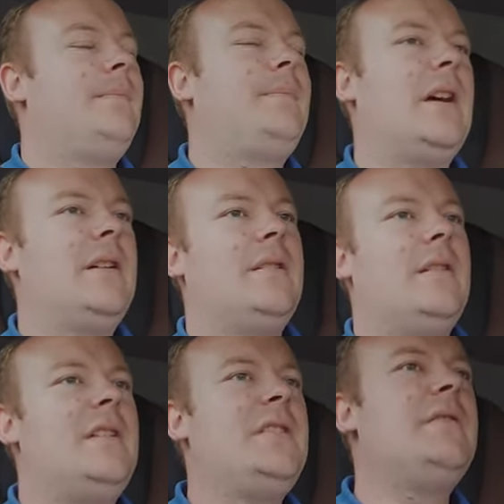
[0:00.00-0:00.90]
But
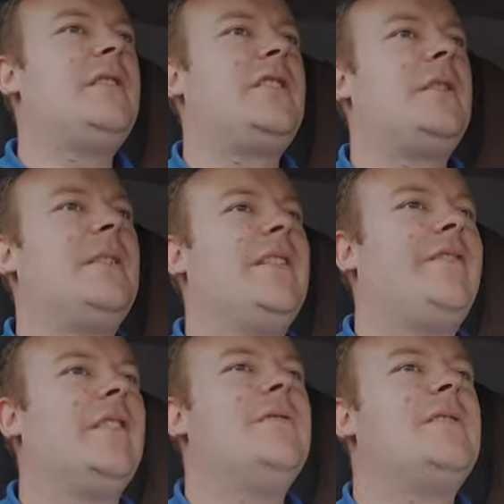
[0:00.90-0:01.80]
I knew there should be a
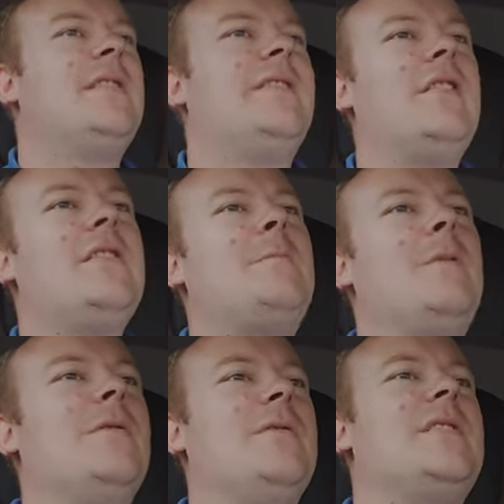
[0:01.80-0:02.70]
fuse in the fuse
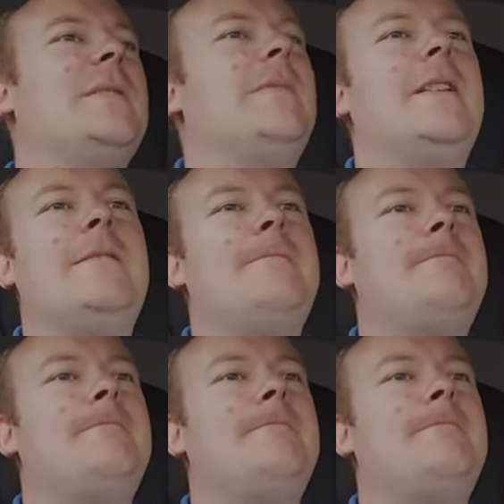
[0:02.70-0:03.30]
board somewhere.